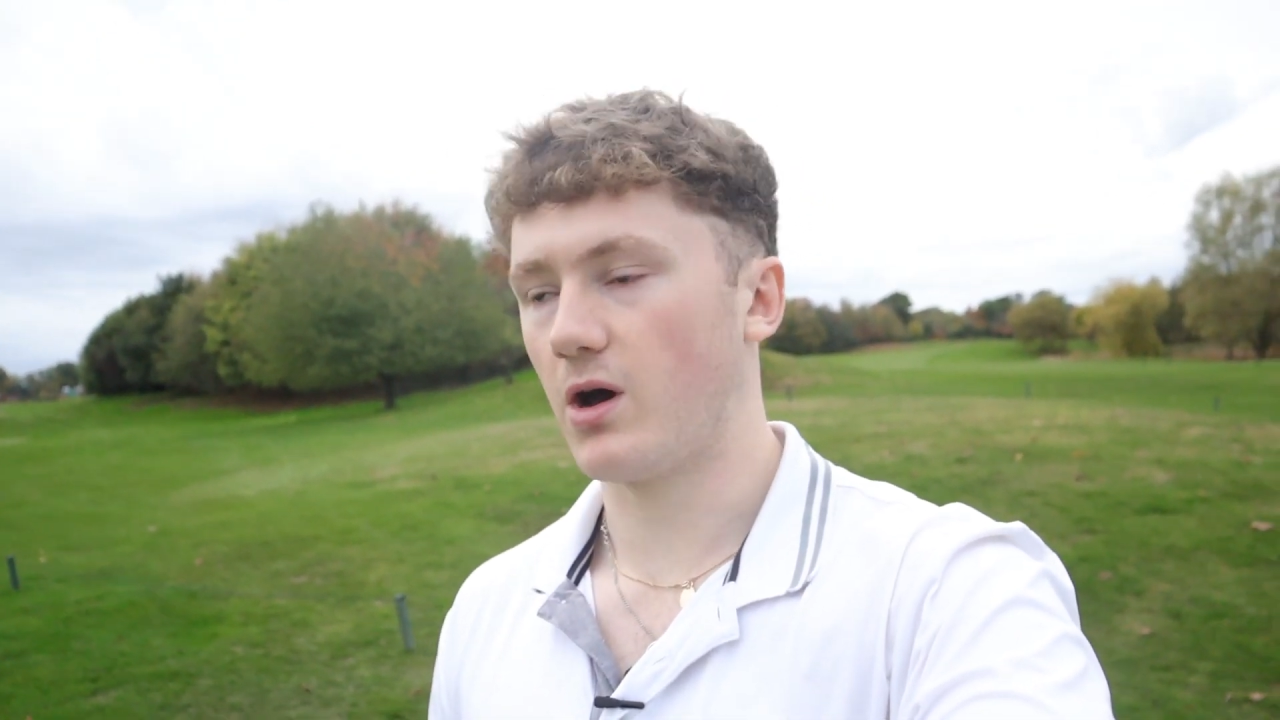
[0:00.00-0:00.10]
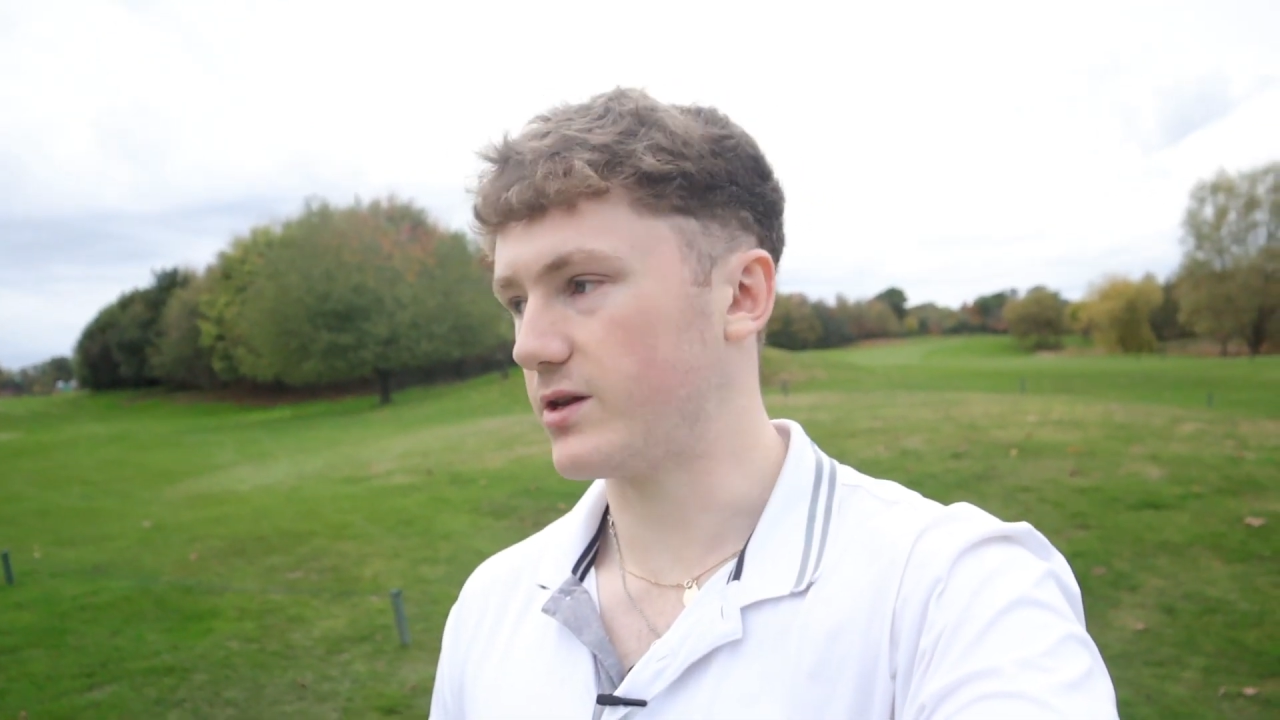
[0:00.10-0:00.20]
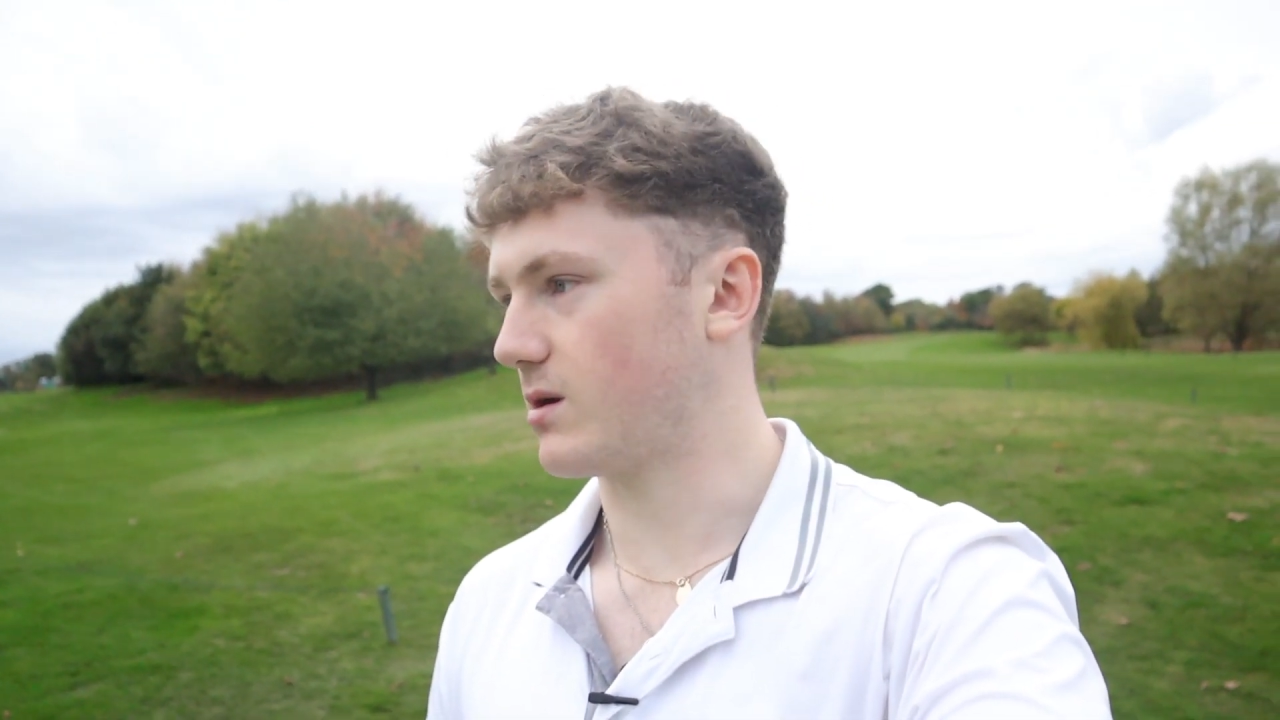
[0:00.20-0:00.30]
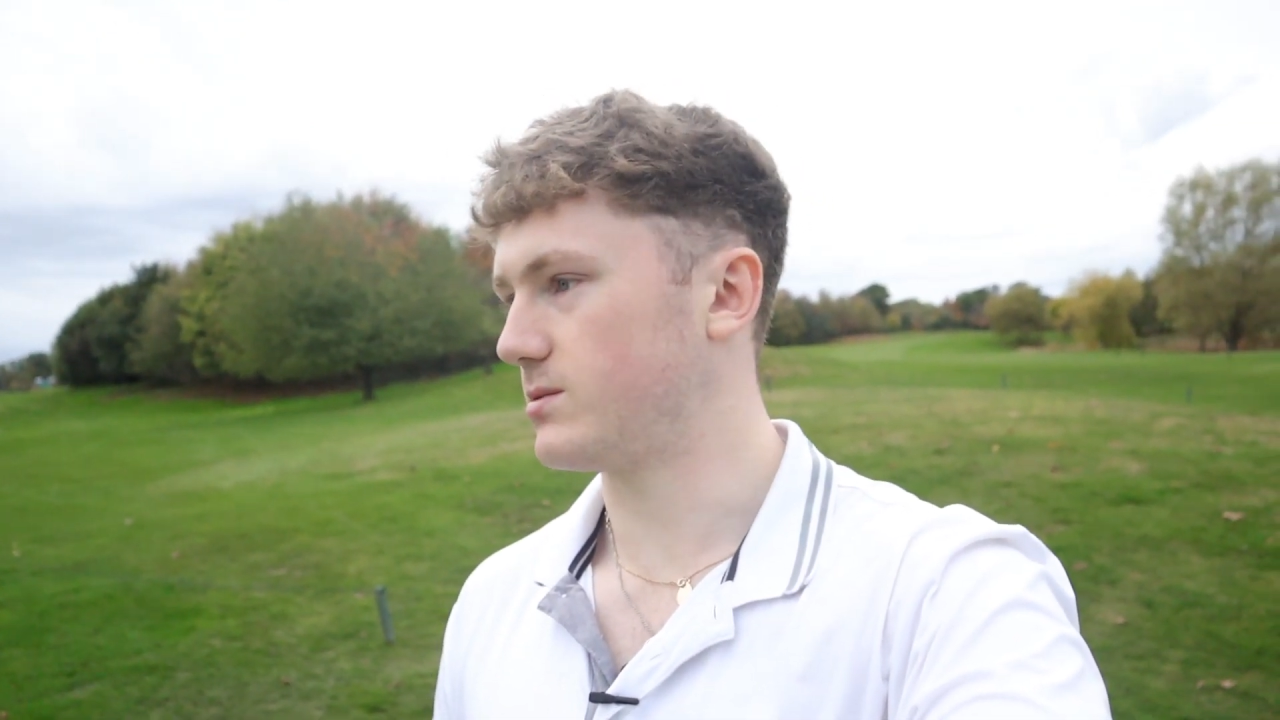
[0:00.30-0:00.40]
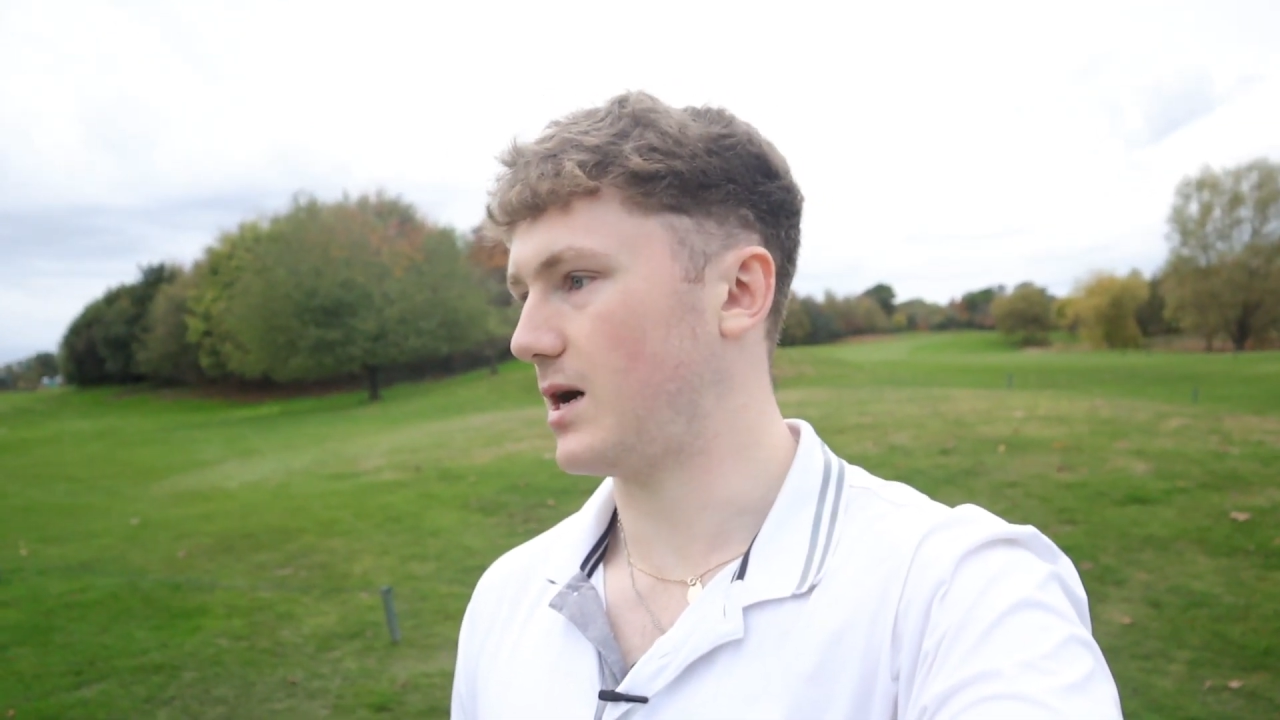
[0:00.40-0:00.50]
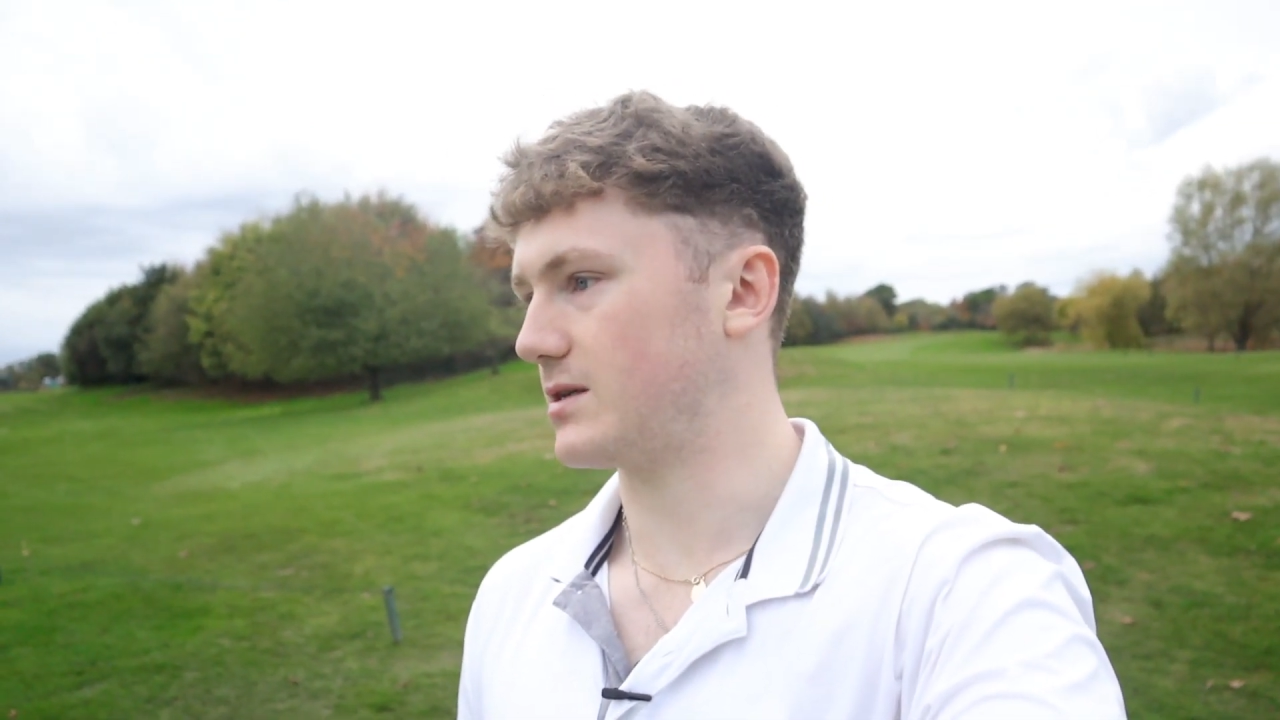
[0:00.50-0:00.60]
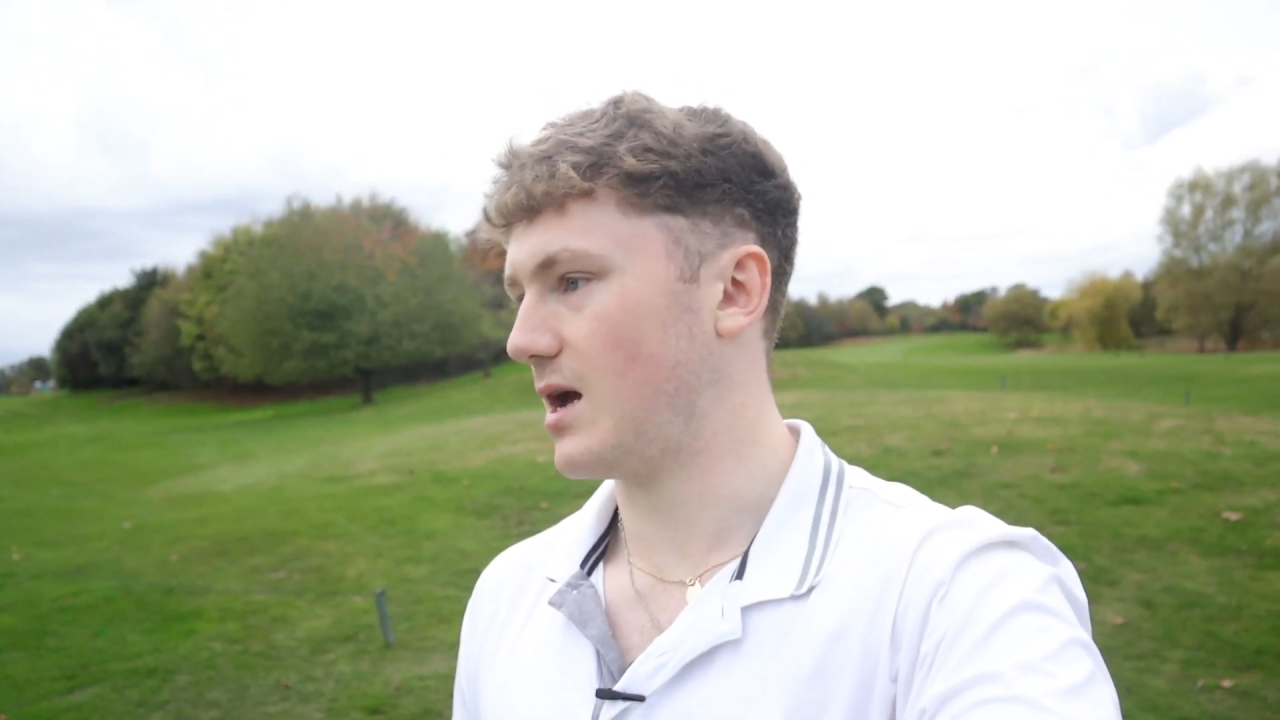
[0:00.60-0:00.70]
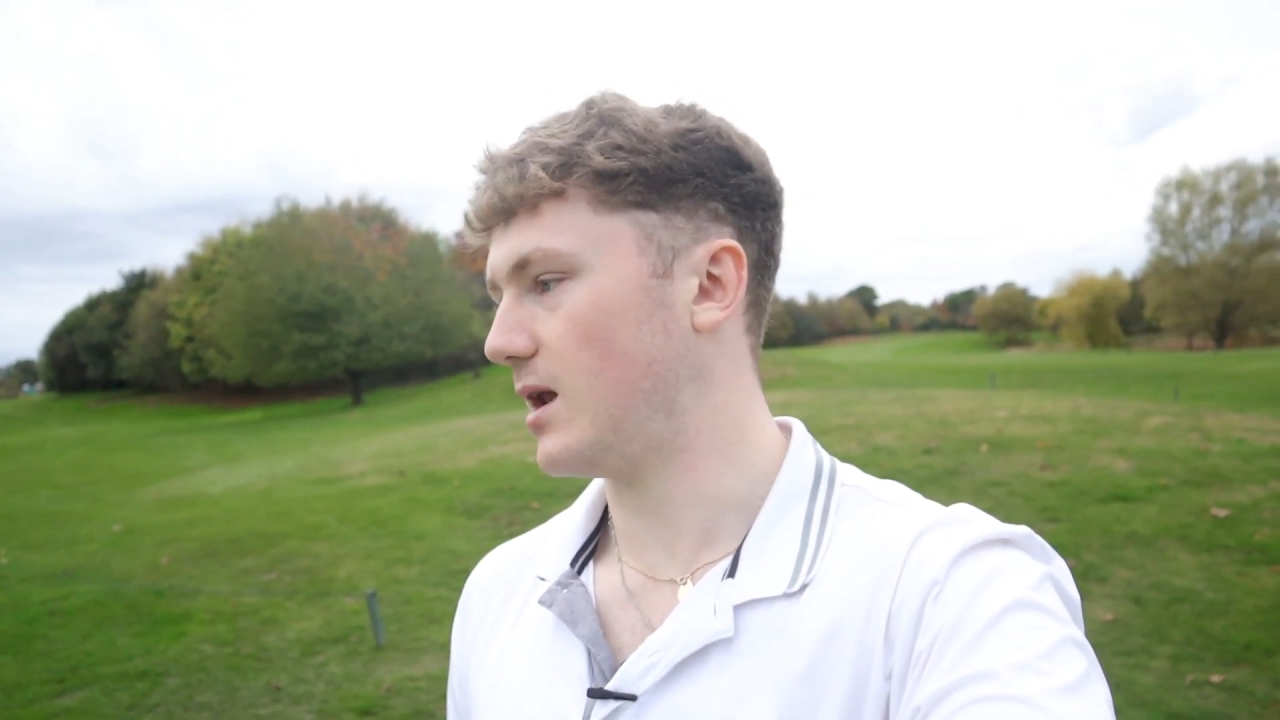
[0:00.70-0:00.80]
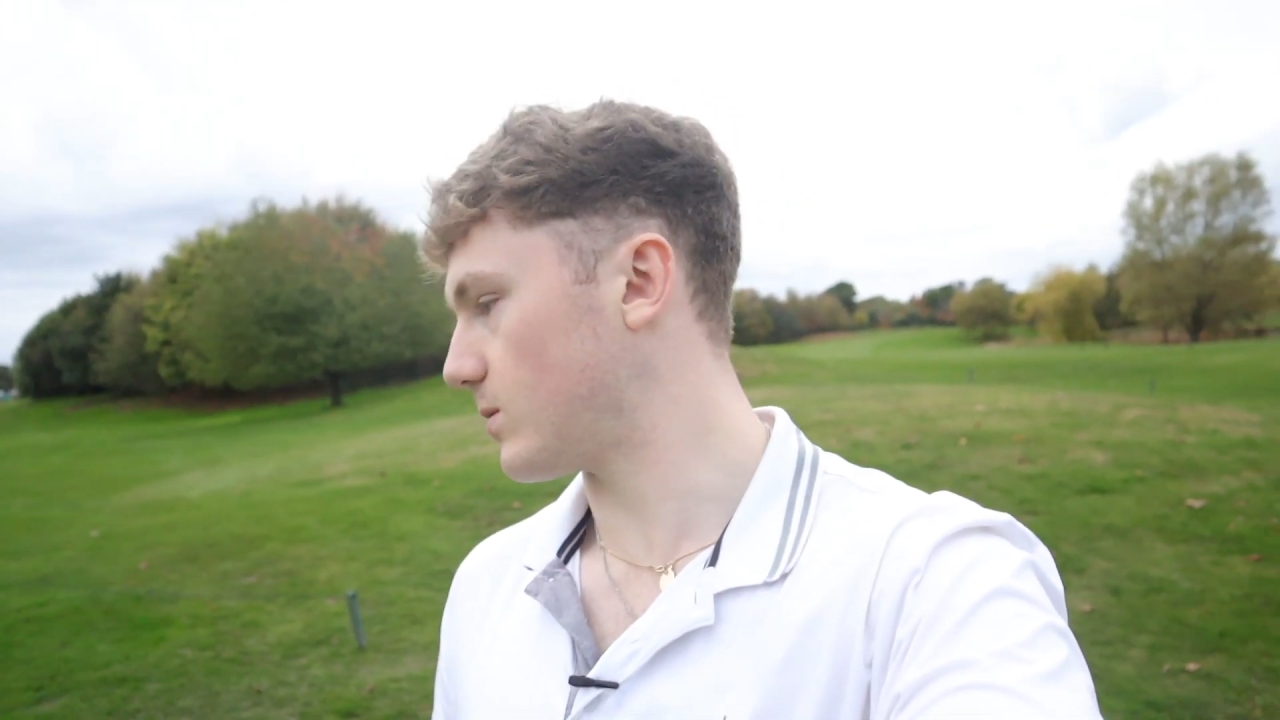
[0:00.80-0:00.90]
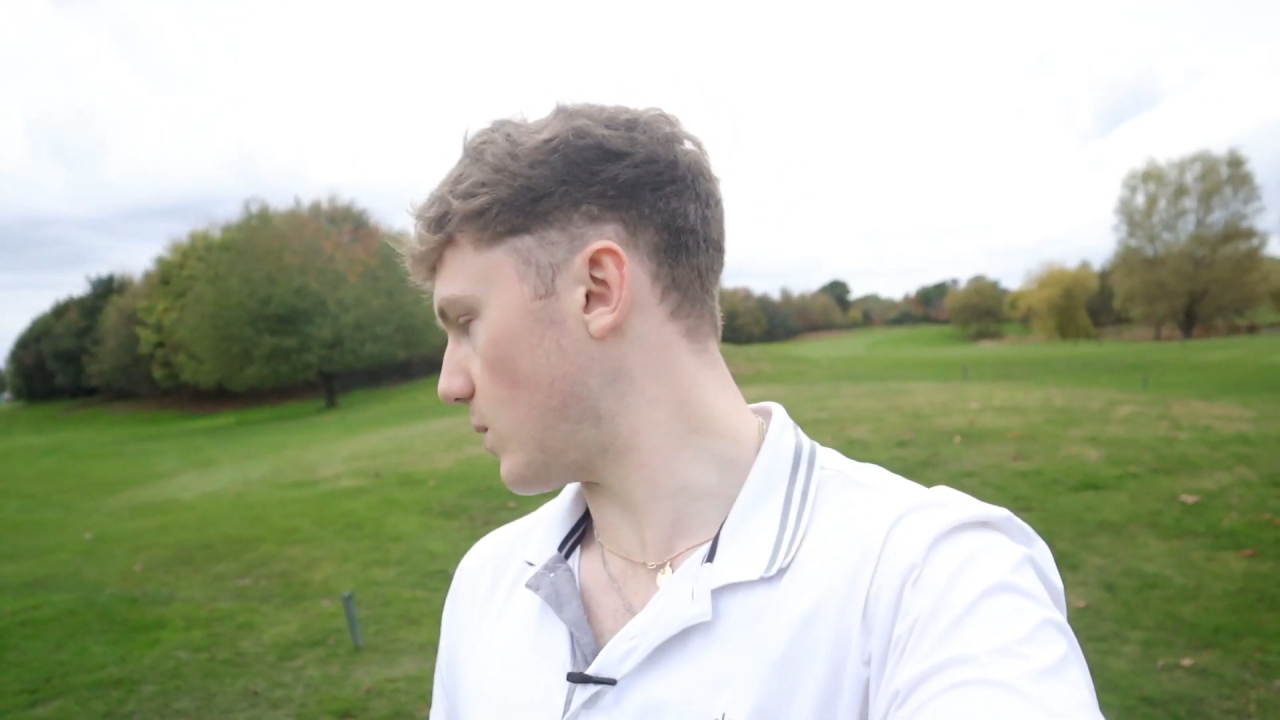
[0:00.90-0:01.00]
9 times out of
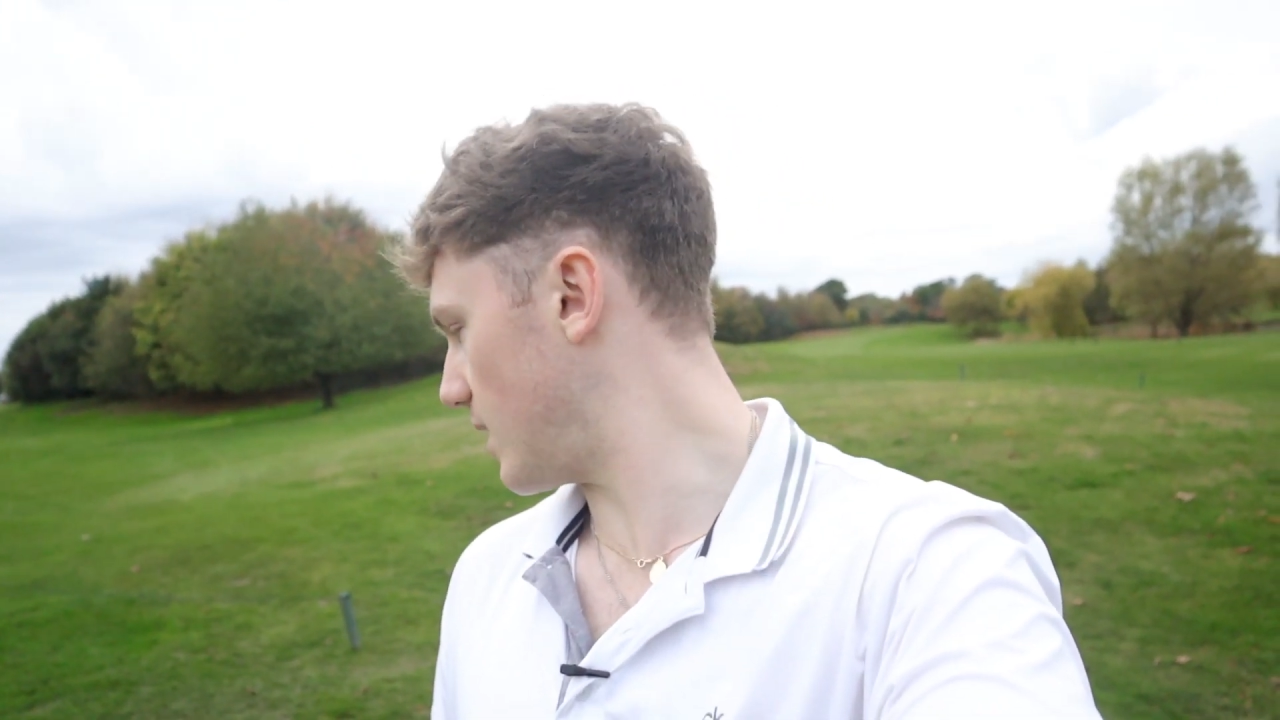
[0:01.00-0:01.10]
10 it